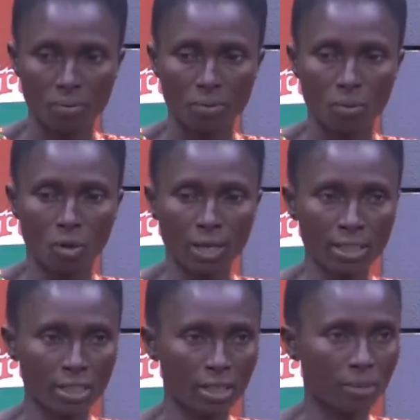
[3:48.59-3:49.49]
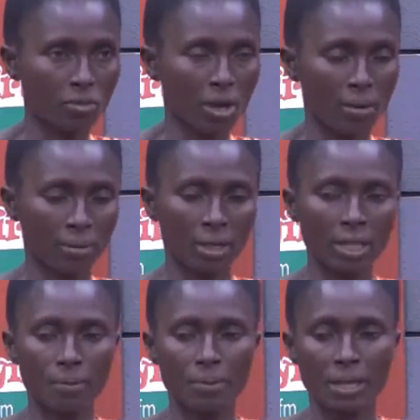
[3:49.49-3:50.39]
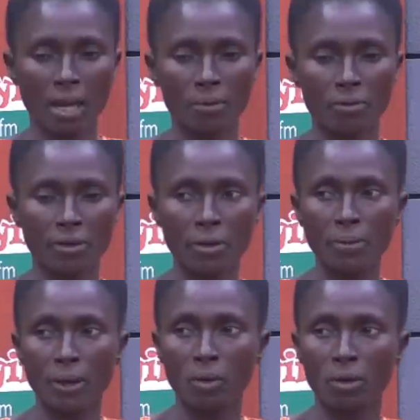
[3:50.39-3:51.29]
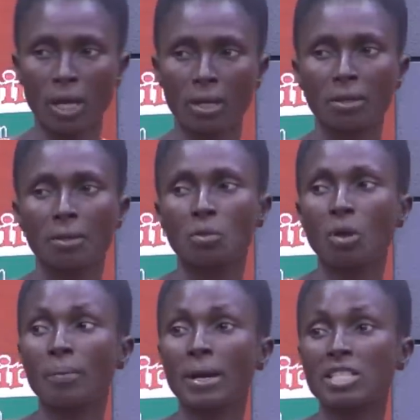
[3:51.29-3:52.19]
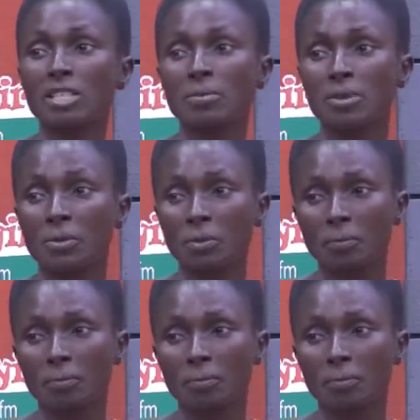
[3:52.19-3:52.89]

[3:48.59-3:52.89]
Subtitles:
O catching me trying, and it be a me for Ubeluna. Who am I shaming you?